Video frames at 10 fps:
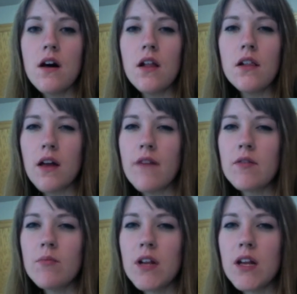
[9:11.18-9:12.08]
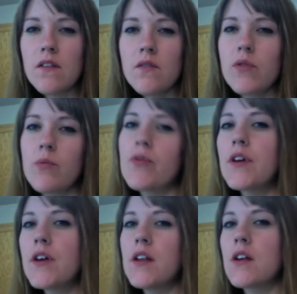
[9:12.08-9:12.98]
11 minutes with a
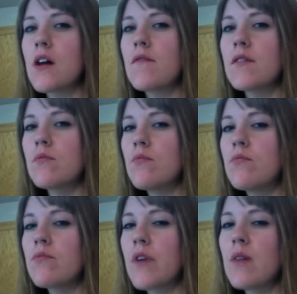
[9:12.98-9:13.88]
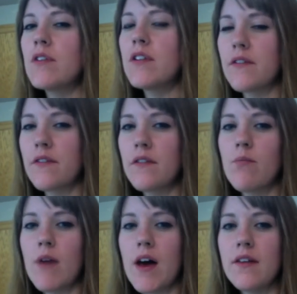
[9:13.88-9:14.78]
preheated oven probably does it the
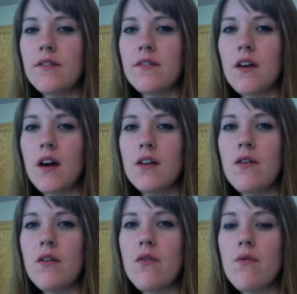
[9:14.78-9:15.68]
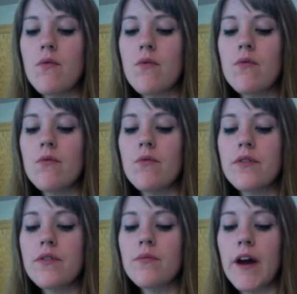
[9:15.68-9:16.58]
best. I know with
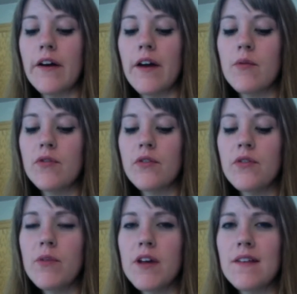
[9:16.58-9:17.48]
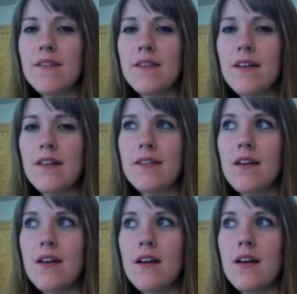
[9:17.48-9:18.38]
my grandma's recipe, it says,
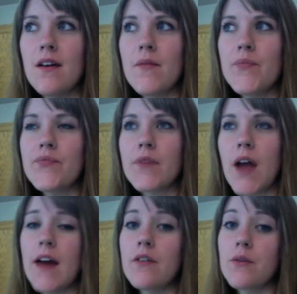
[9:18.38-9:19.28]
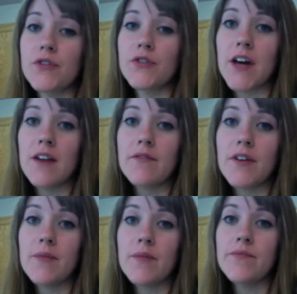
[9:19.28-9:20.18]
I don't know where she got it
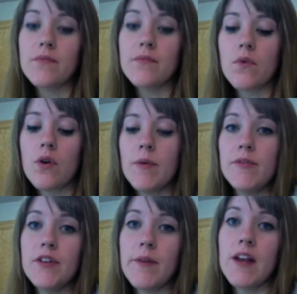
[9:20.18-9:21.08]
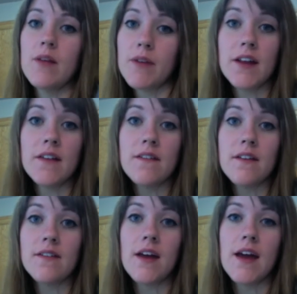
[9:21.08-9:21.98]
from, or maybe she made it, but it
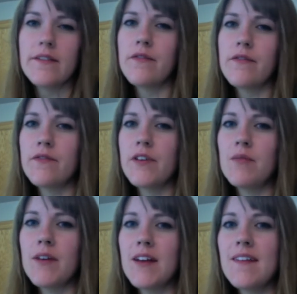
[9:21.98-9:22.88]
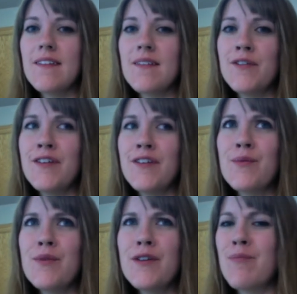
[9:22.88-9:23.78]
says 8 to 15 minutes, which is a
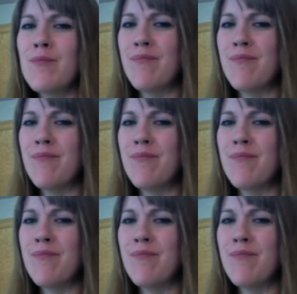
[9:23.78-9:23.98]
really